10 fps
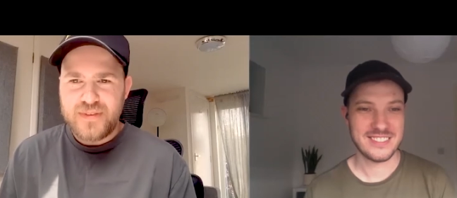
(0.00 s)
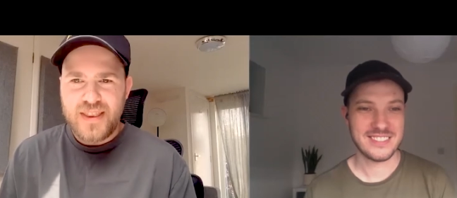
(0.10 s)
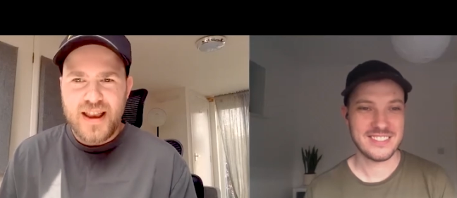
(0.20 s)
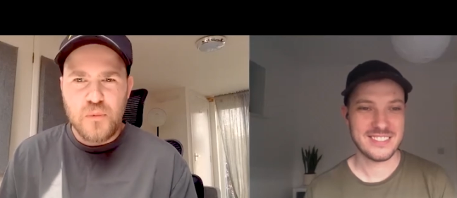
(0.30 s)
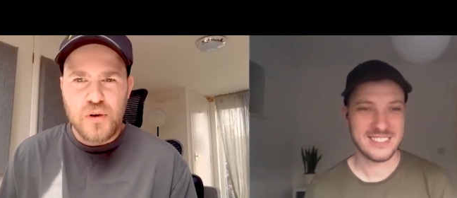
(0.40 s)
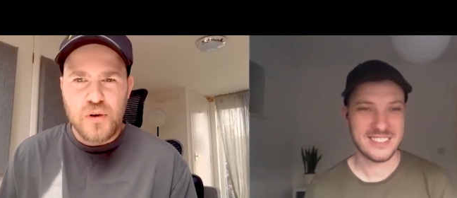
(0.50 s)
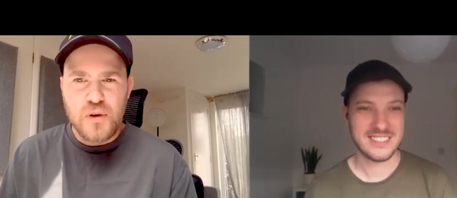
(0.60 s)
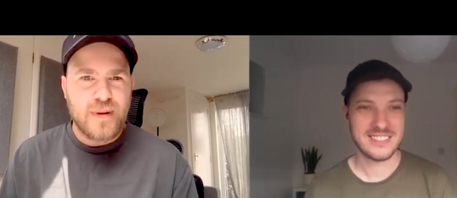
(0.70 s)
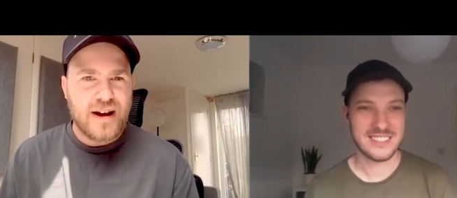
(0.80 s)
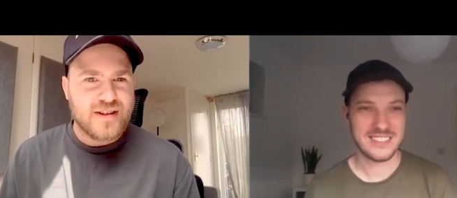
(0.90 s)
Speaker 1: and we're just
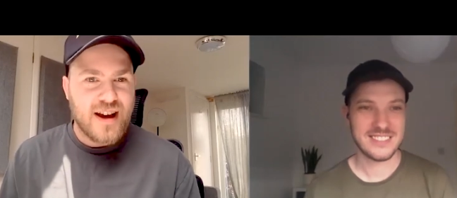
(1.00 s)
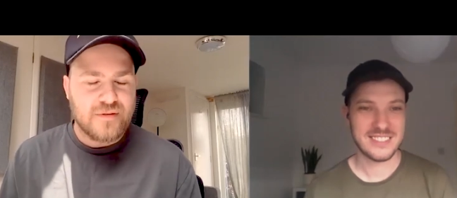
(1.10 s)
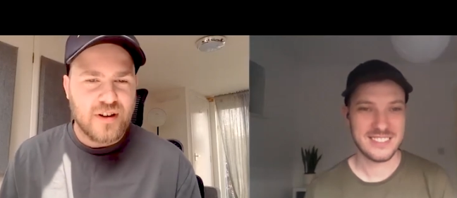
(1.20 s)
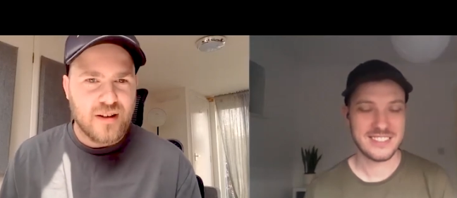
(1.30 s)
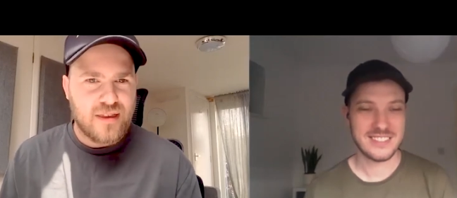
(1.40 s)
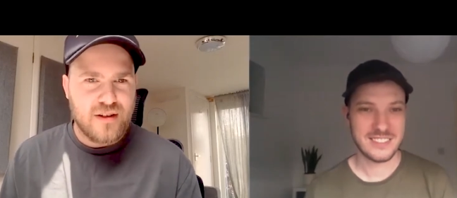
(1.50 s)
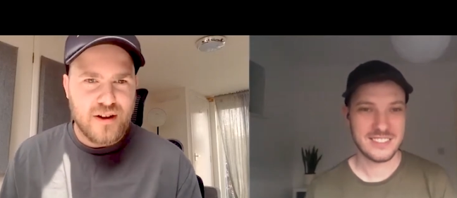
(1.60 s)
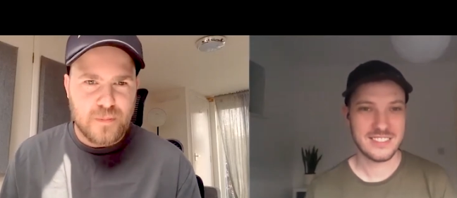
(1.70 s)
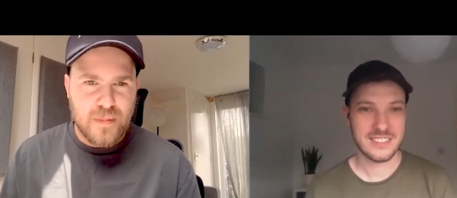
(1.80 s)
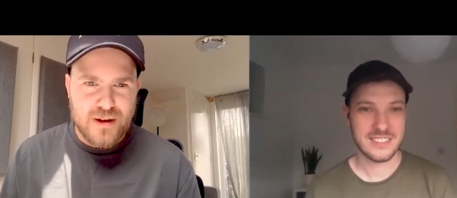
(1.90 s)
about to have our
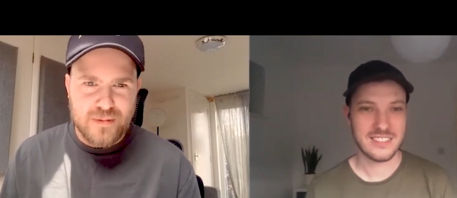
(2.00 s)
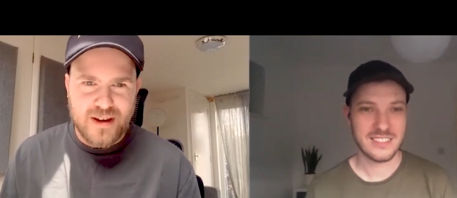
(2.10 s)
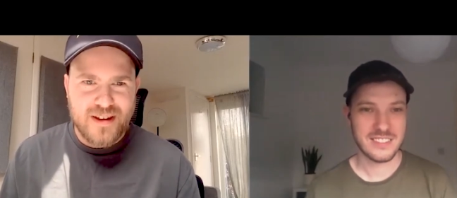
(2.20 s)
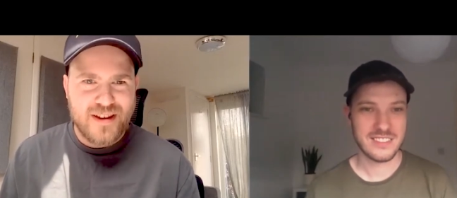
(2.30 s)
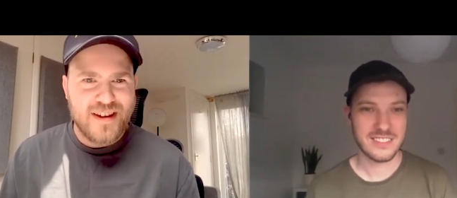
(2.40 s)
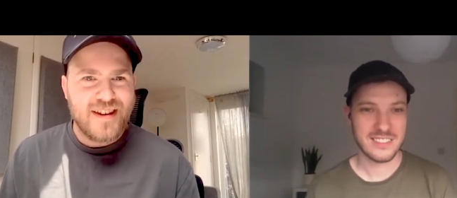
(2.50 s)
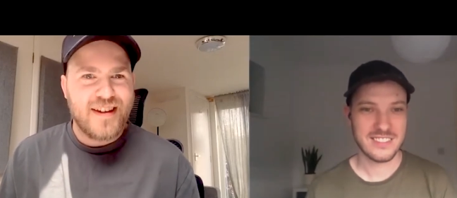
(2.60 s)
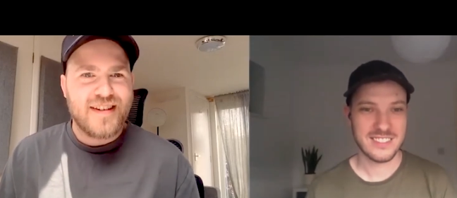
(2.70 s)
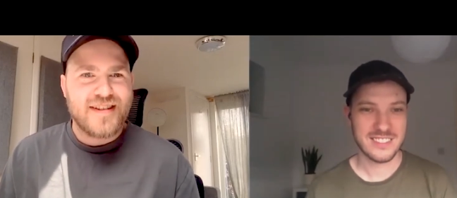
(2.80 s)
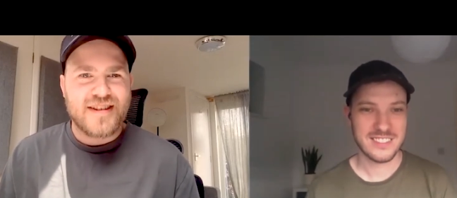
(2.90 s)
third baby.
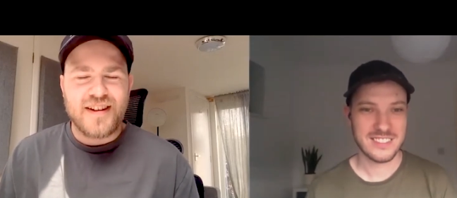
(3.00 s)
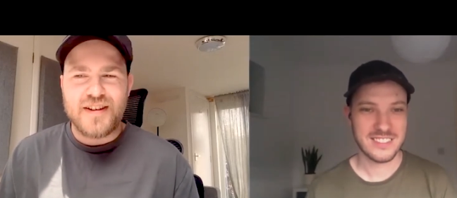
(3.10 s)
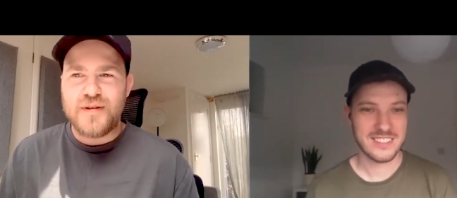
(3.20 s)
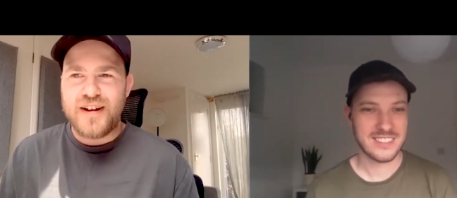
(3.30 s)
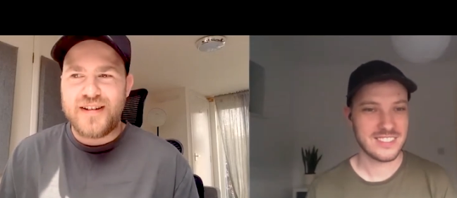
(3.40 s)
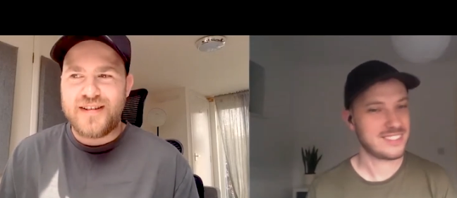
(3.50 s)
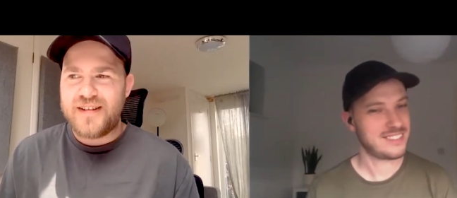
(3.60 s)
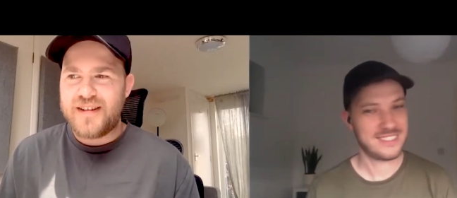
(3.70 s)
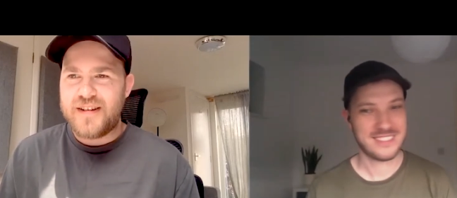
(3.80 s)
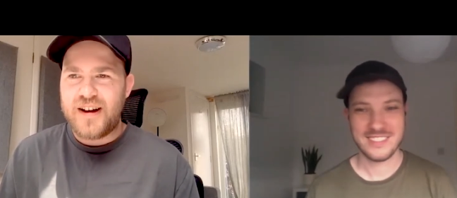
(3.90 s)
So uh,
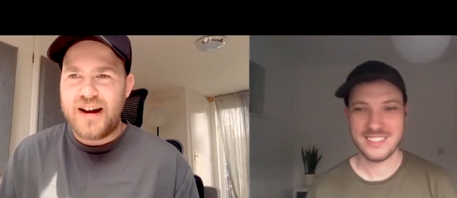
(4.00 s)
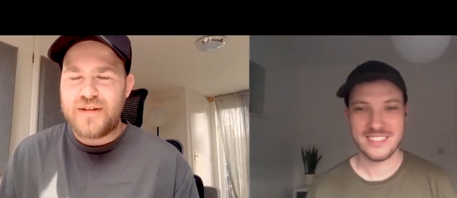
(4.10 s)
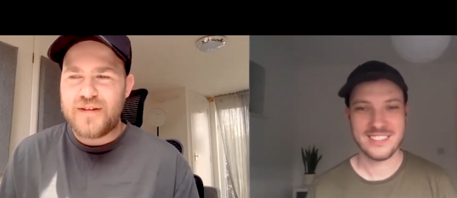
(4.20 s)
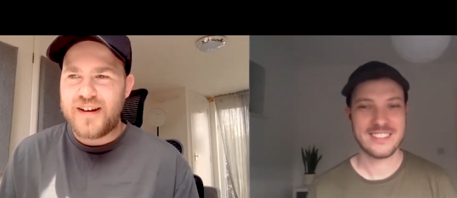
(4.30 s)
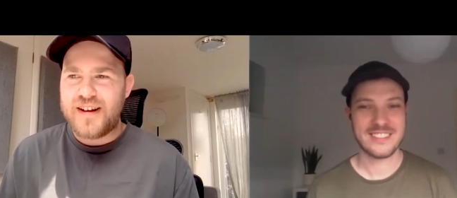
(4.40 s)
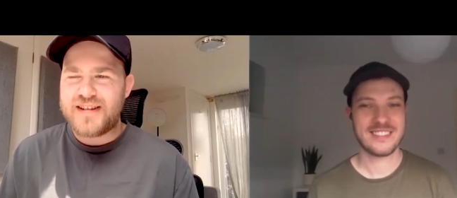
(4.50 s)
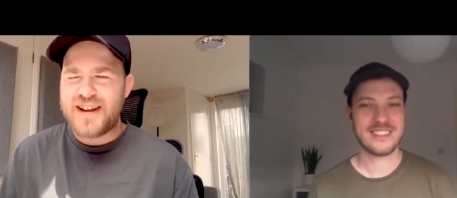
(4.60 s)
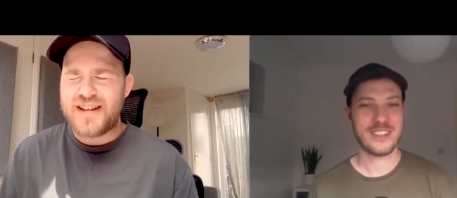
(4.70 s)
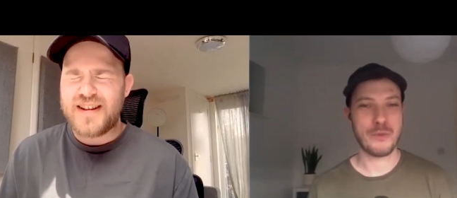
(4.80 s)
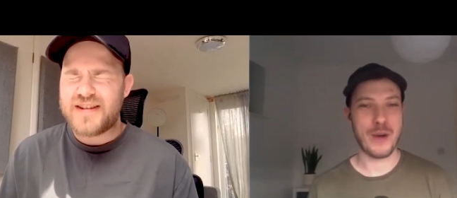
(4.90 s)
I I
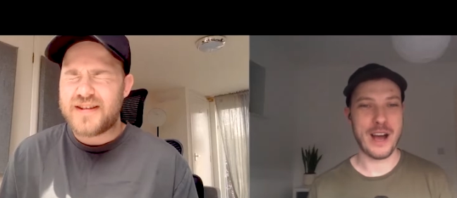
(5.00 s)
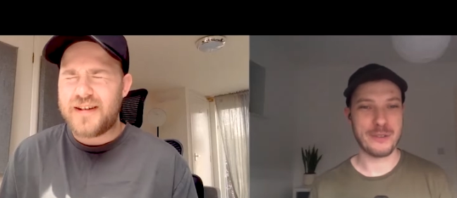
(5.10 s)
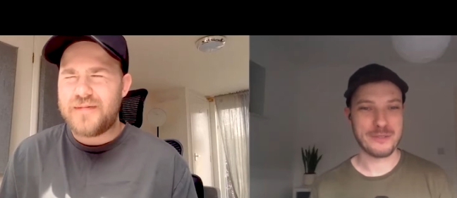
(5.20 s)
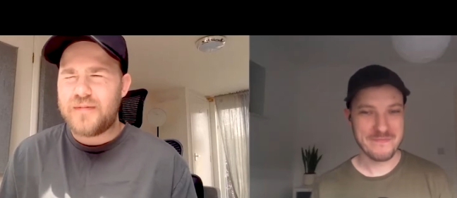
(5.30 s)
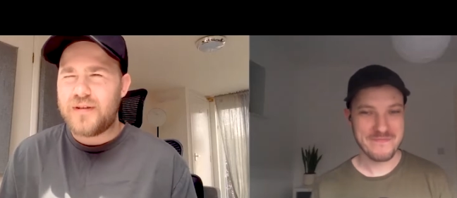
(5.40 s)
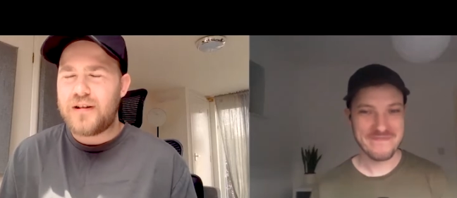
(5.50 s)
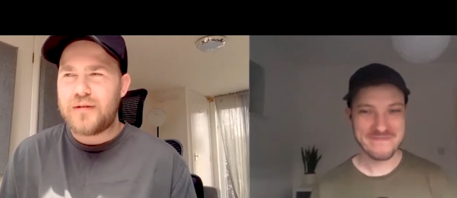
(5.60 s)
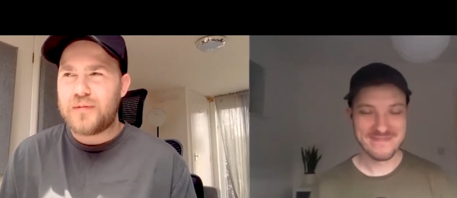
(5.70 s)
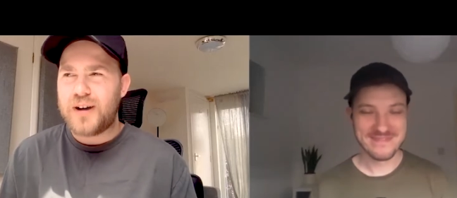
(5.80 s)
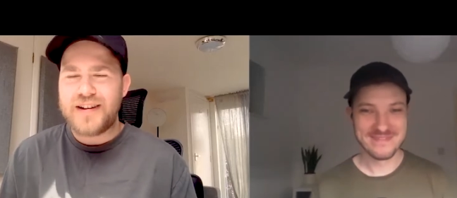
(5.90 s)
said this wow. time, oh,
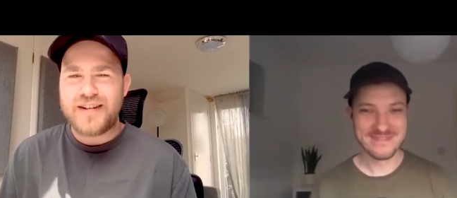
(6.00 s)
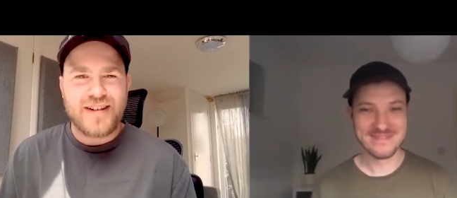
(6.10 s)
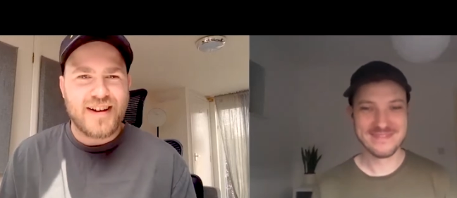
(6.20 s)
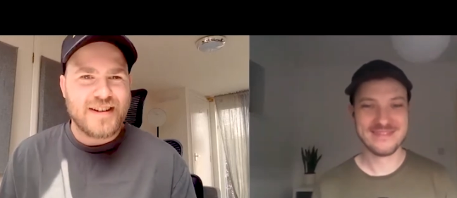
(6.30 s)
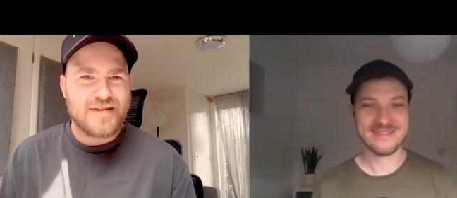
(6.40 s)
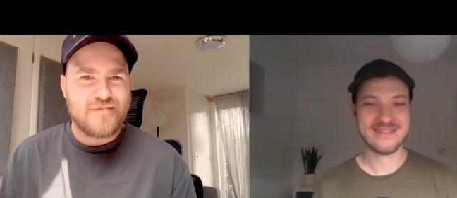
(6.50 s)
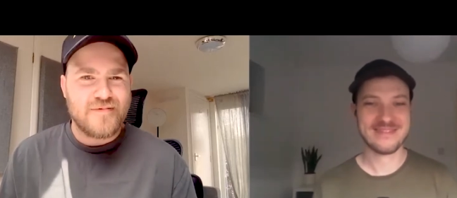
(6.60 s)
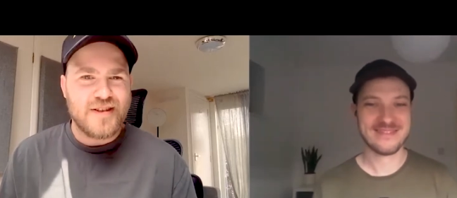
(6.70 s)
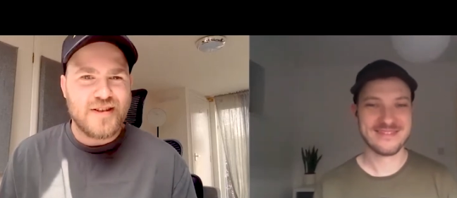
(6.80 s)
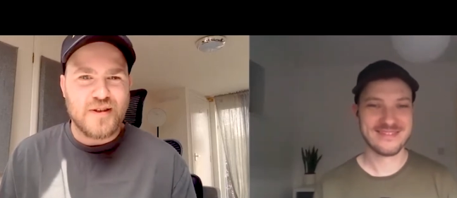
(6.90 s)
why don't I
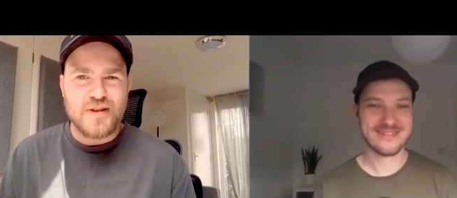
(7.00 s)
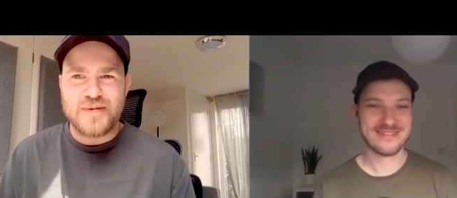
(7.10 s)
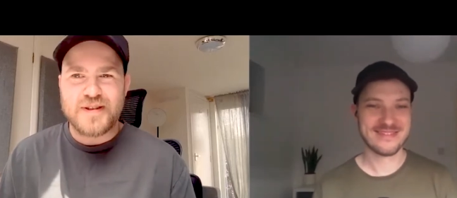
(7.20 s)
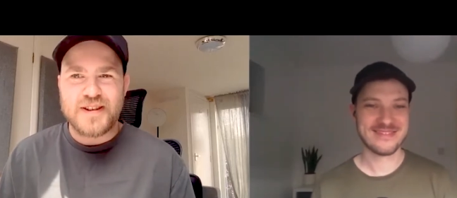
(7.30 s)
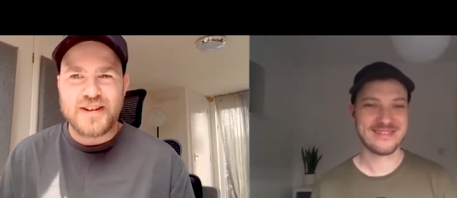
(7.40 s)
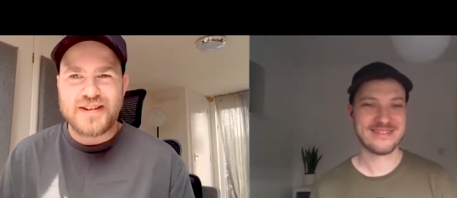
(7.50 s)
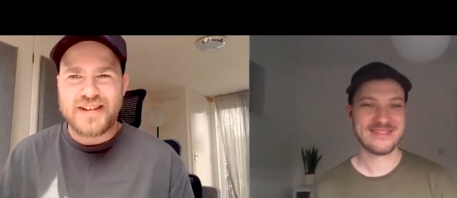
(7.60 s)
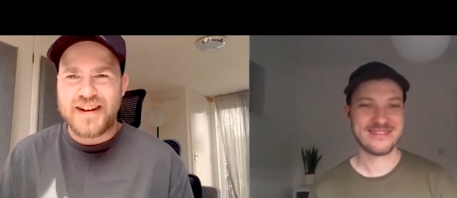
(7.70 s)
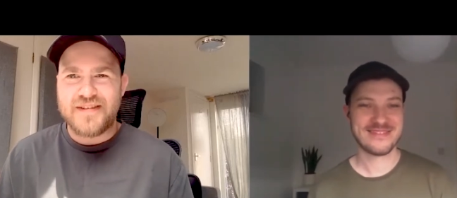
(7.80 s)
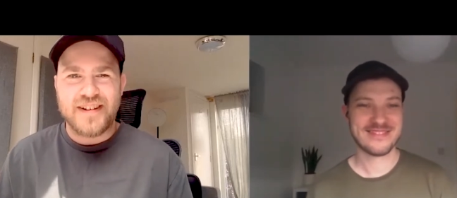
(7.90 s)
do your maternity
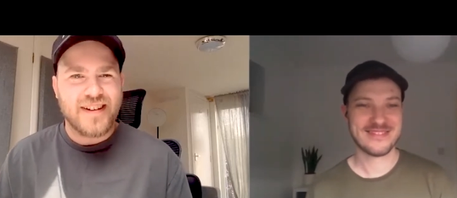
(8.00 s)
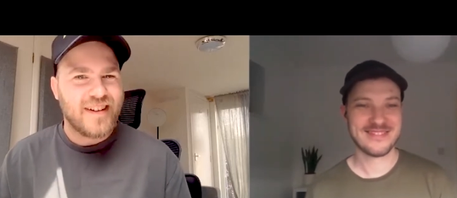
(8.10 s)
cover?